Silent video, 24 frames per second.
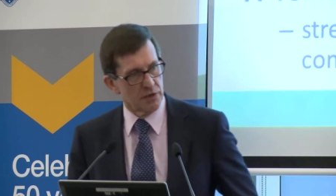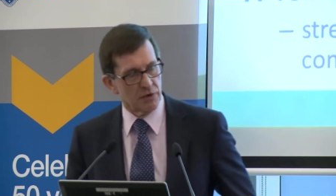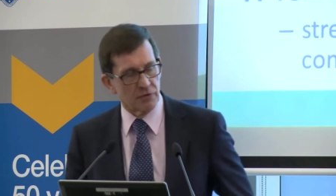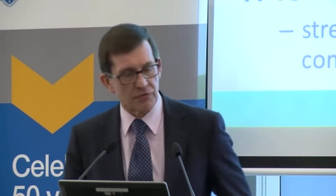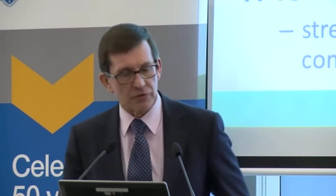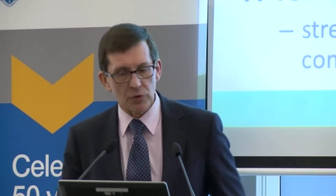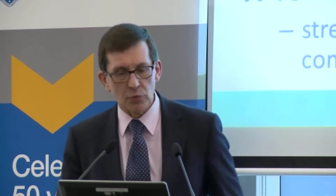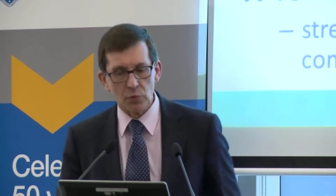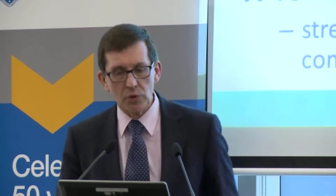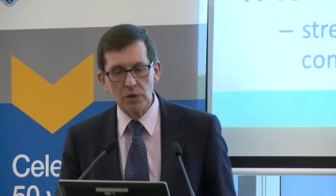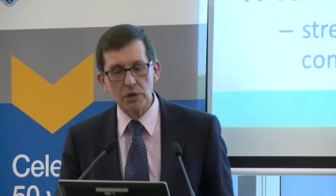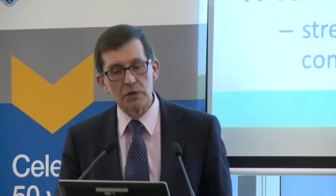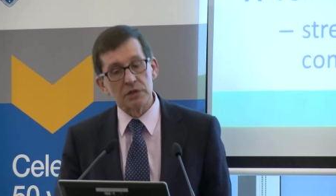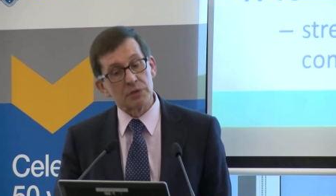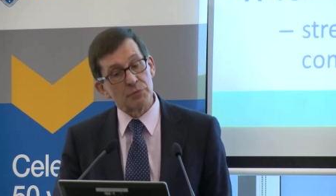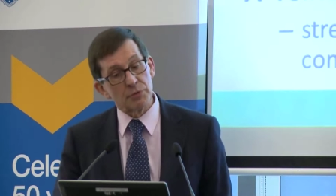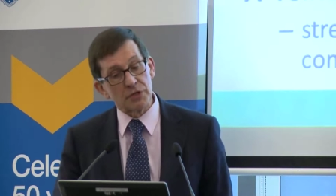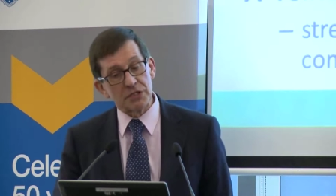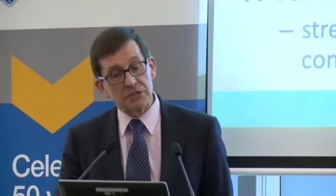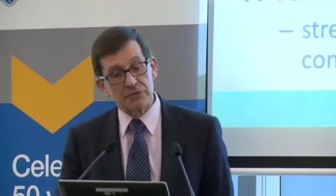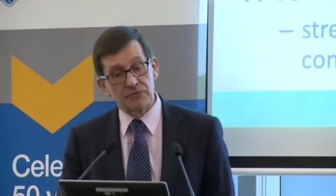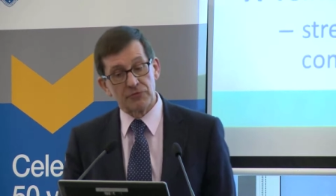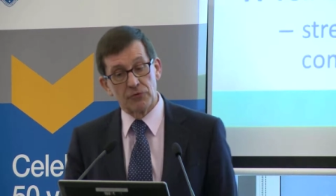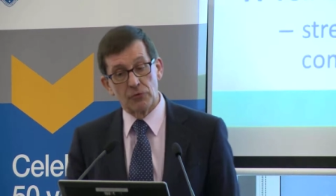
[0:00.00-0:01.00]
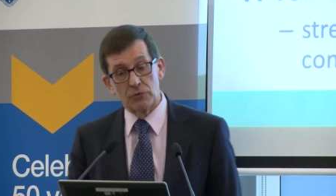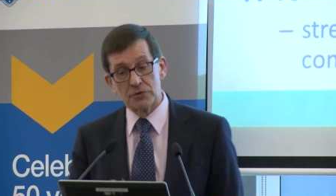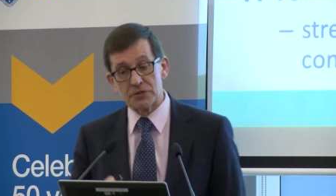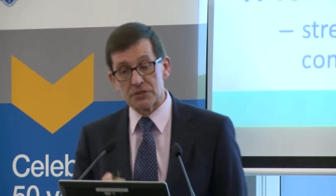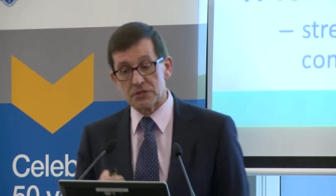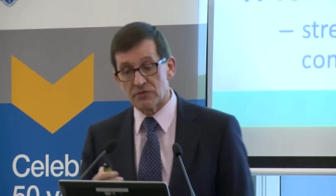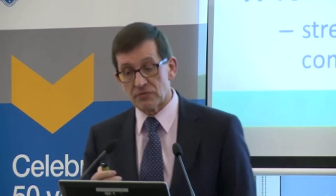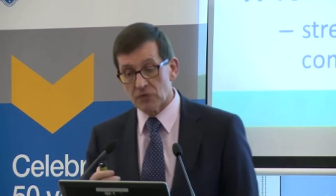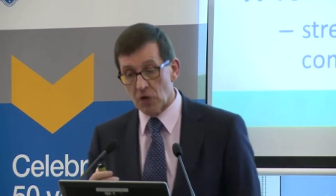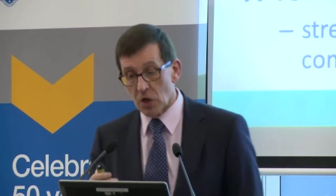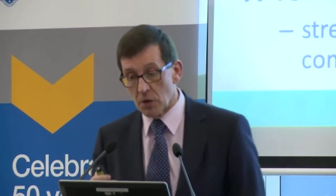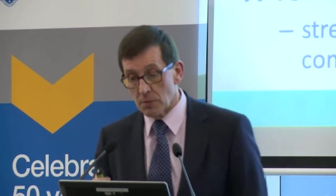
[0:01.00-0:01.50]
for a world in which the forces
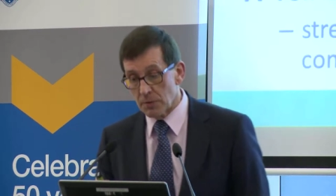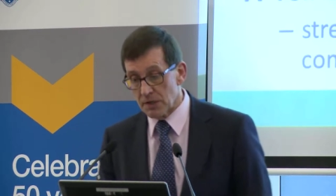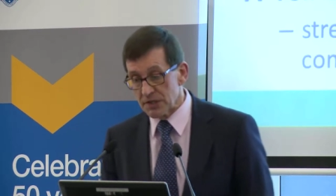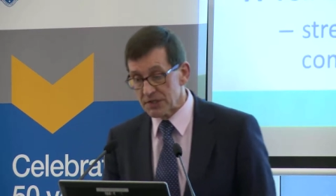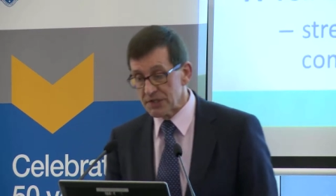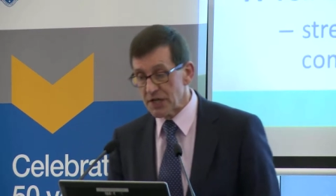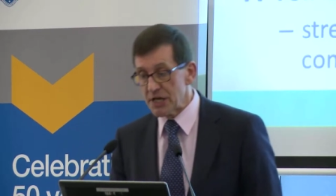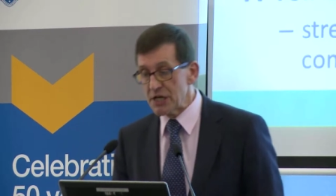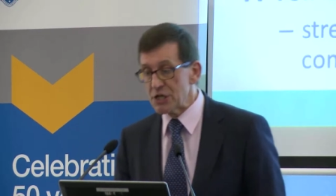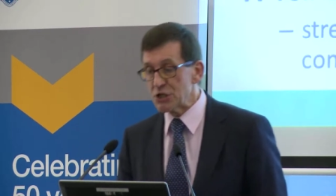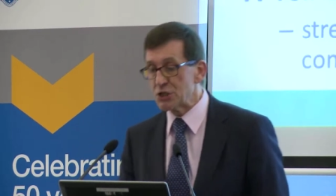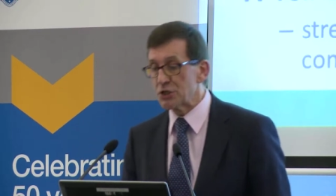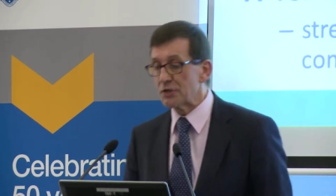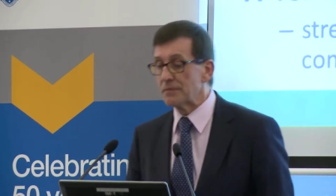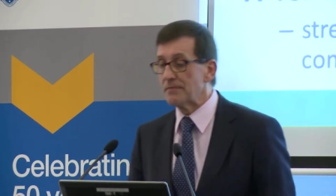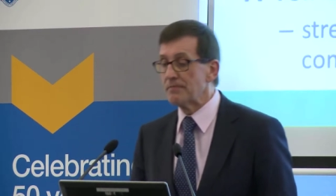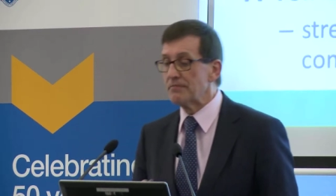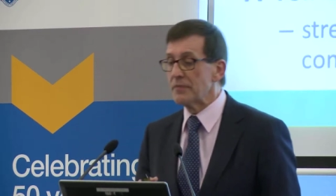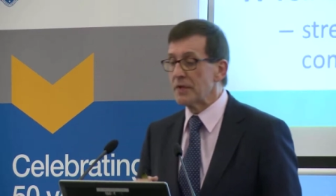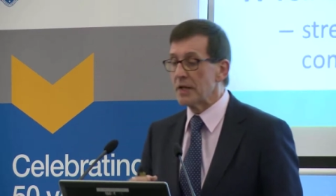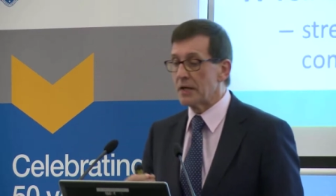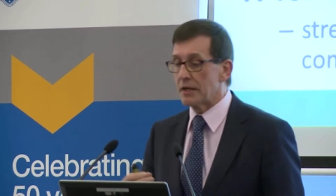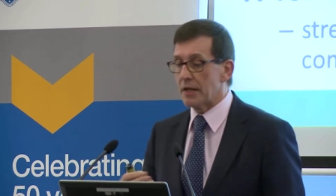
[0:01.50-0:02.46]
of globalization,